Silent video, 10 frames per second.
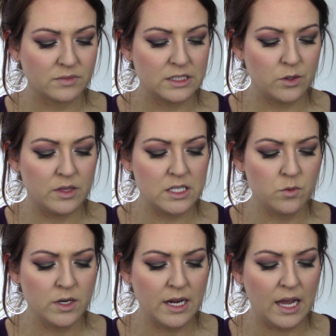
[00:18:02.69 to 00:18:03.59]
So this
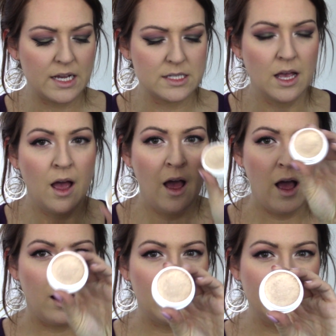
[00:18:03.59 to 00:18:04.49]
one has
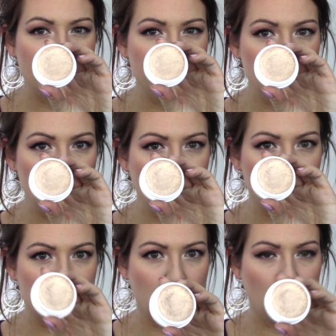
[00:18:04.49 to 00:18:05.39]
a little bit too
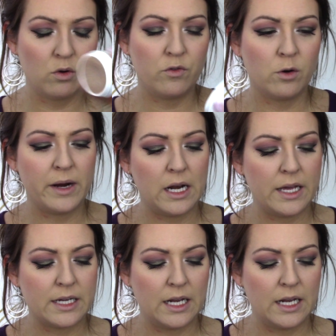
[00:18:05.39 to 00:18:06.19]
much gold for my like.